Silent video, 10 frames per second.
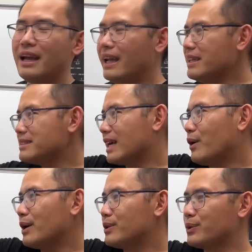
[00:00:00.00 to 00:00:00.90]
And that's how
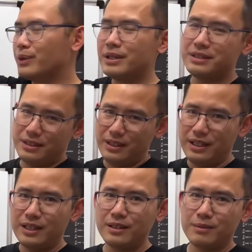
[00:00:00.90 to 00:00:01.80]
I do it
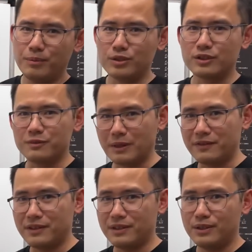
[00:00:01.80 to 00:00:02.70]
in most of my
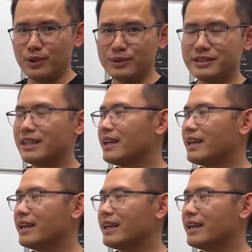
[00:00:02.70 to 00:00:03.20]
videos.